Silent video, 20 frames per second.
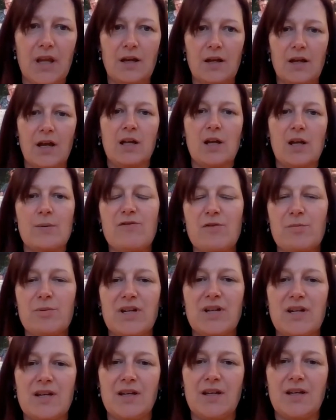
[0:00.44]
Hello
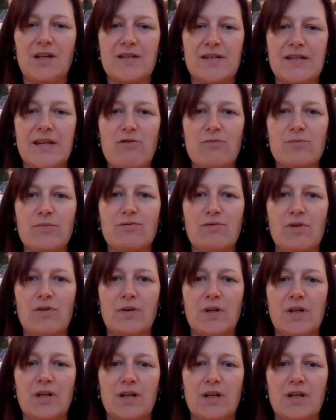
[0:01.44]
everybody, it's Sara Munro
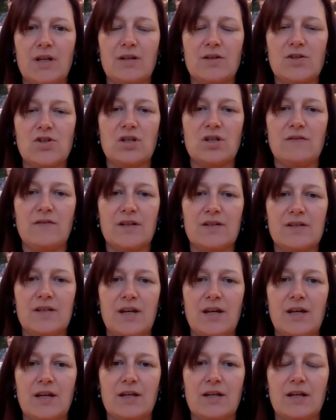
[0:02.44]
here, the Chief
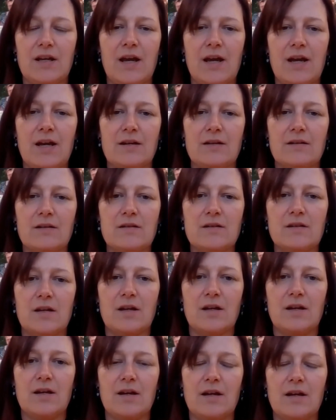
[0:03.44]
Exec, and
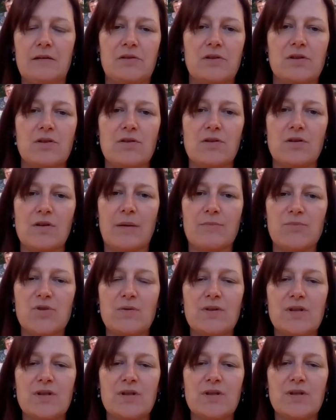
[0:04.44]
I'm
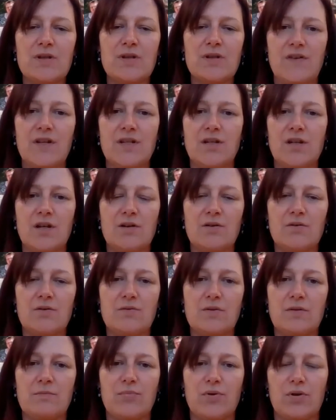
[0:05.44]
doing this video
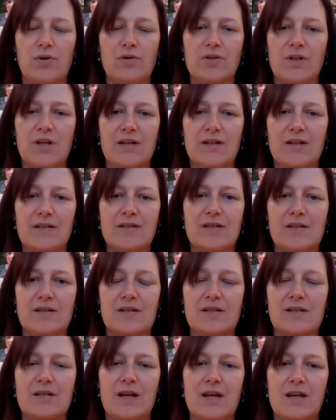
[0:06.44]
broadcast
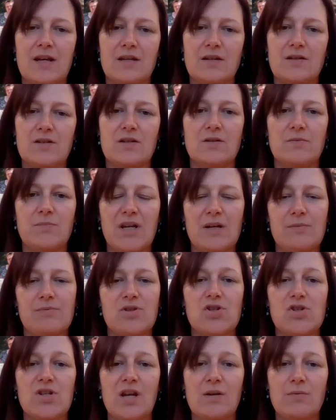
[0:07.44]
today to be able to
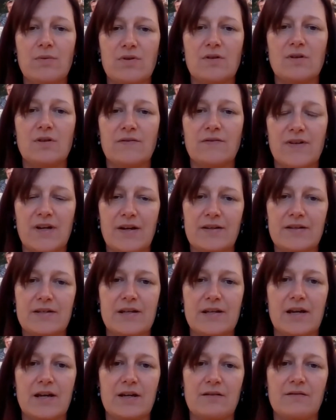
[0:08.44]
share with all of our
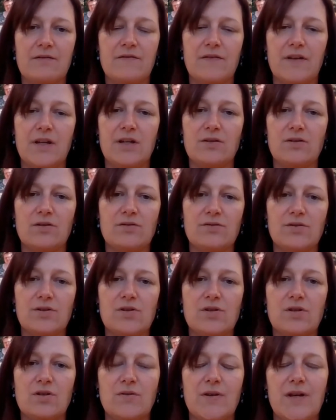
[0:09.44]
staff in order
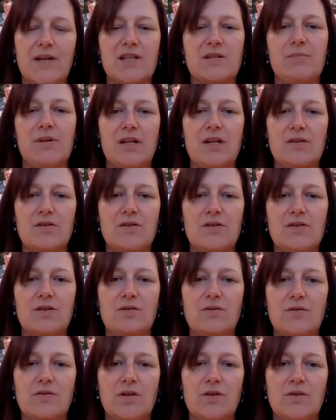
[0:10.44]
to explain to
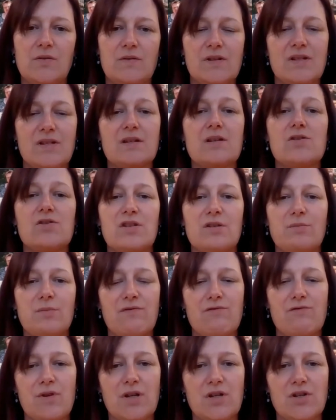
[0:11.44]
you the decision that we've
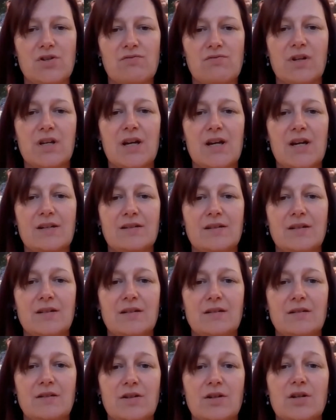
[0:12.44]
reached
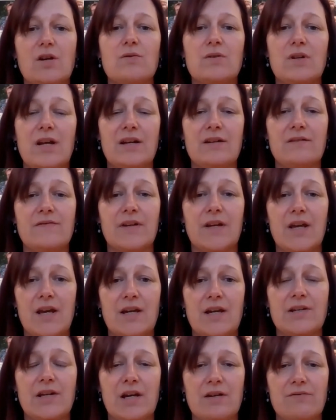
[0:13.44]
regarding the go live for
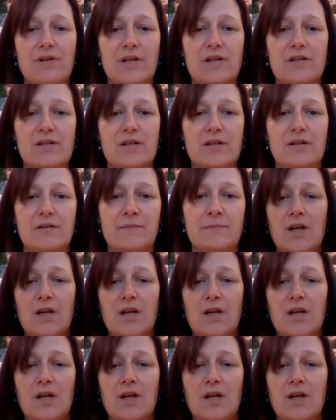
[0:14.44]
CareDirector.